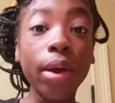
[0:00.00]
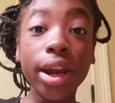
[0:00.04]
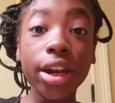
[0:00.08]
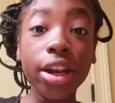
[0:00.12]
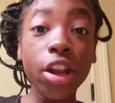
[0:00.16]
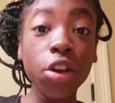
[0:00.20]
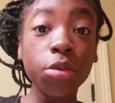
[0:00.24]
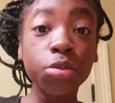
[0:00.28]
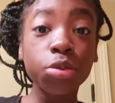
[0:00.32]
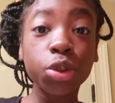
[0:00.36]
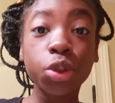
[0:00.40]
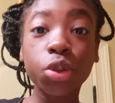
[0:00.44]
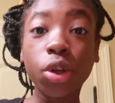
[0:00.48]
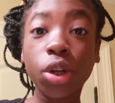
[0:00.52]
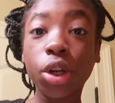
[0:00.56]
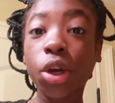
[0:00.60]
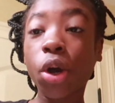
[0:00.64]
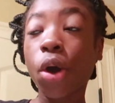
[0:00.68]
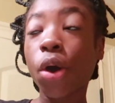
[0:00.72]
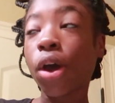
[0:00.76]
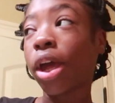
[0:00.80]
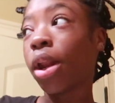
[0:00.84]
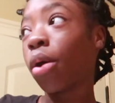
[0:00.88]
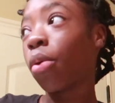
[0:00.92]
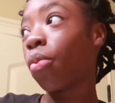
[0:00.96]
Right now I'm just gonna
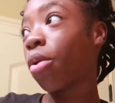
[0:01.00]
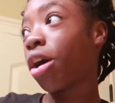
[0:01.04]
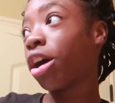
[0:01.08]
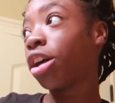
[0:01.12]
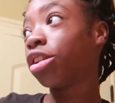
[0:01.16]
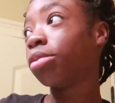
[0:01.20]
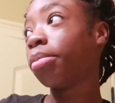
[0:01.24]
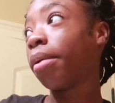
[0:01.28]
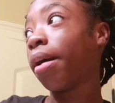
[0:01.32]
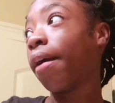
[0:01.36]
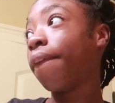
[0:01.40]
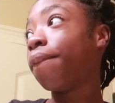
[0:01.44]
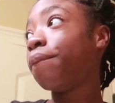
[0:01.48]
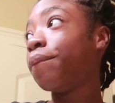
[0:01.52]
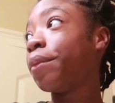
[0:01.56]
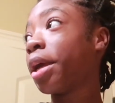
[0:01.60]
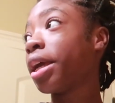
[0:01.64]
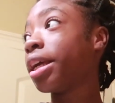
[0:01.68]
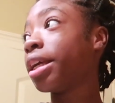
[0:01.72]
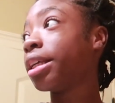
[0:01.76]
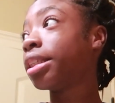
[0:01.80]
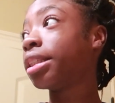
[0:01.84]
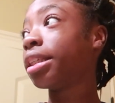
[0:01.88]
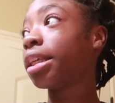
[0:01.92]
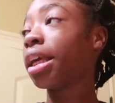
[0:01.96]
go ahead and wash my
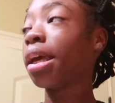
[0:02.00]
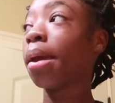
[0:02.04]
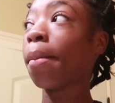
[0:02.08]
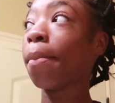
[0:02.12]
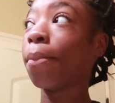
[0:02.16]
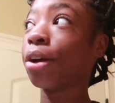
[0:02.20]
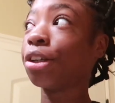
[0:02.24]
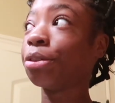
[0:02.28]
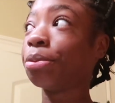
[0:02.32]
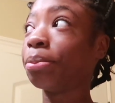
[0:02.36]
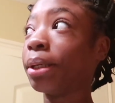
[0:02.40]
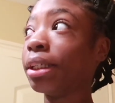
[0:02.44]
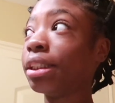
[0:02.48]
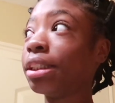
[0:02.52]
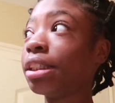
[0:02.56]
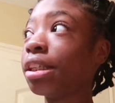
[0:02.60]
face and brush my